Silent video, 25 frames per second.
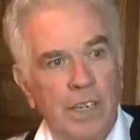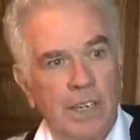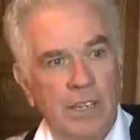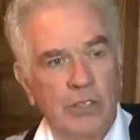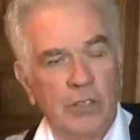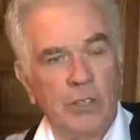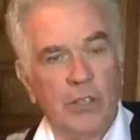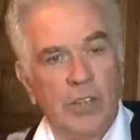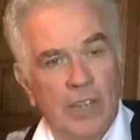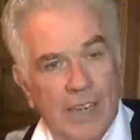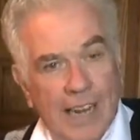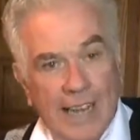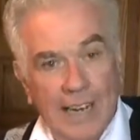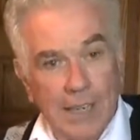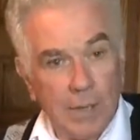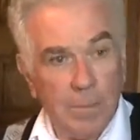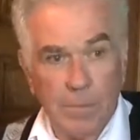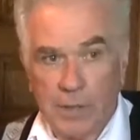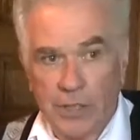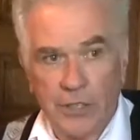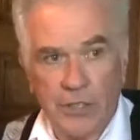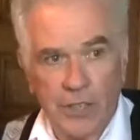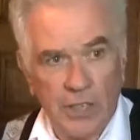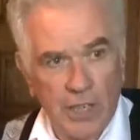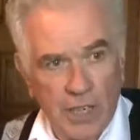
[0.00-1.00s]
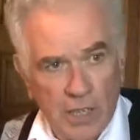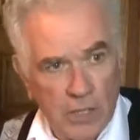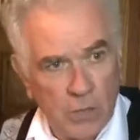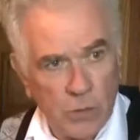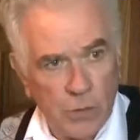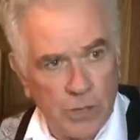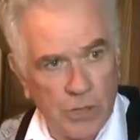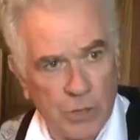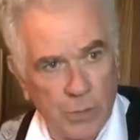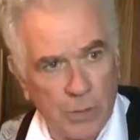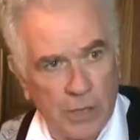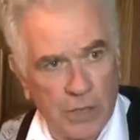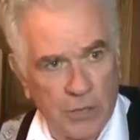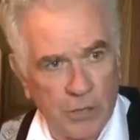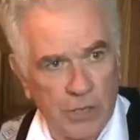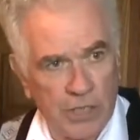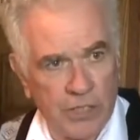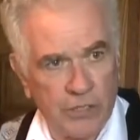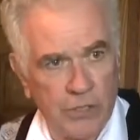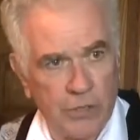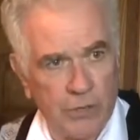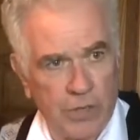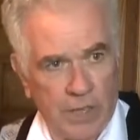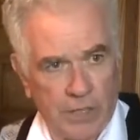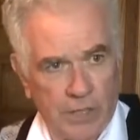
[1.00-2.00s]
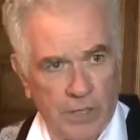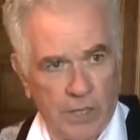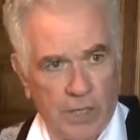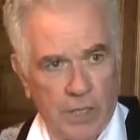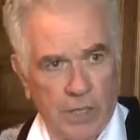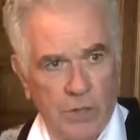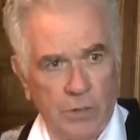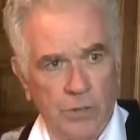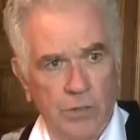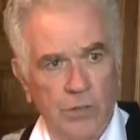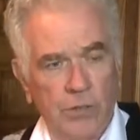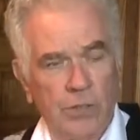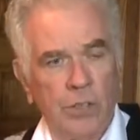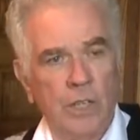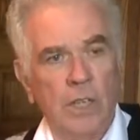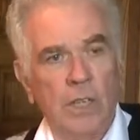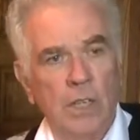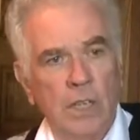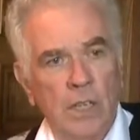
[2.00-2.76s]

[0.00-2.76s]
So they're adamant they're not going to increase the rent allowance.